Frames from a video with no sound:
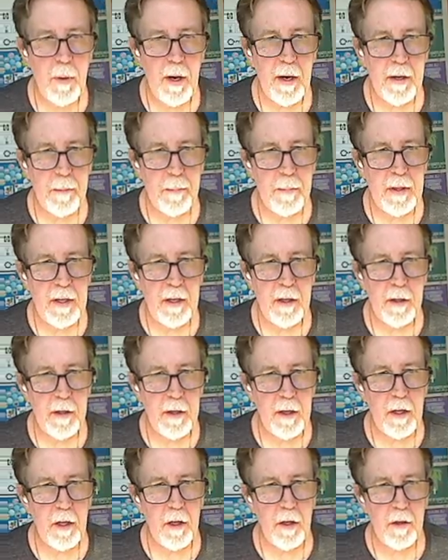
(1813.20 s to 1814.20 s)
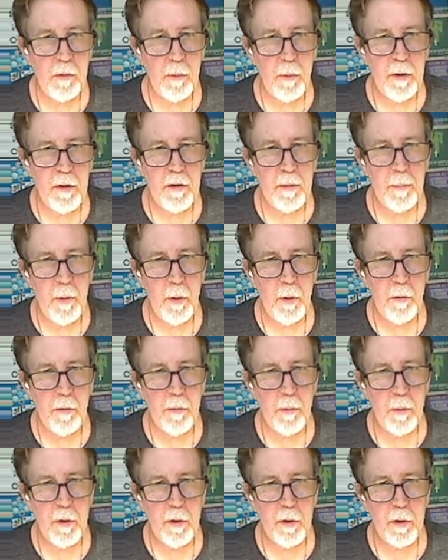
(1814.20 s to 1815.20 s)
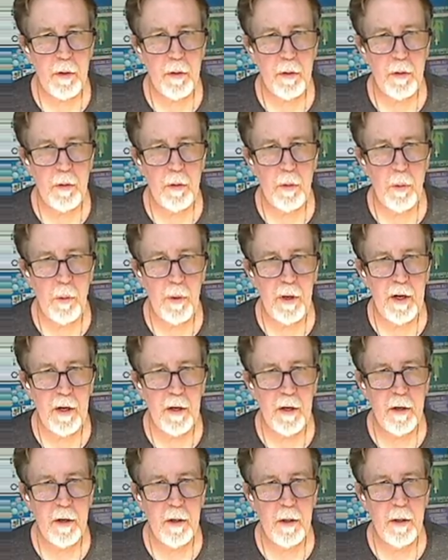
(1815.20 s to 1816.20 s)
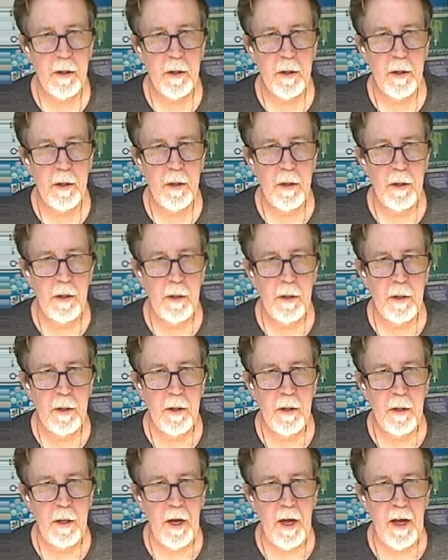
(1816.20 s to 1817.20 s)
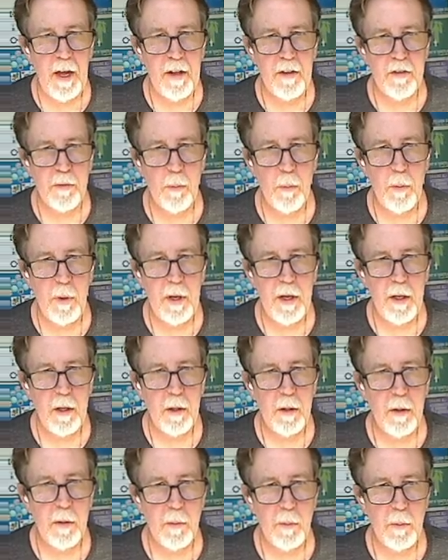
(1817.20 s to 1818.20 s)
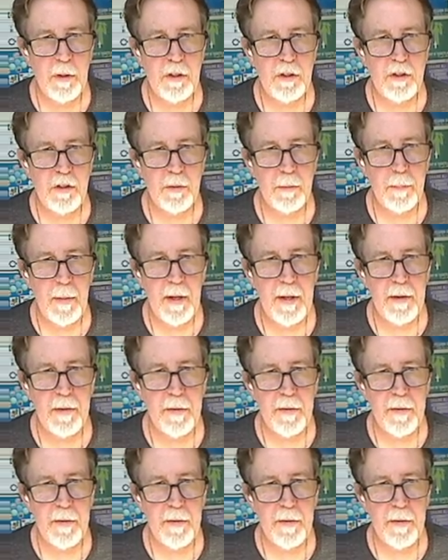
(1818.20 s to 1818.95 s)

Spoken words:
I immediately clicked with, both were queer as well, which meant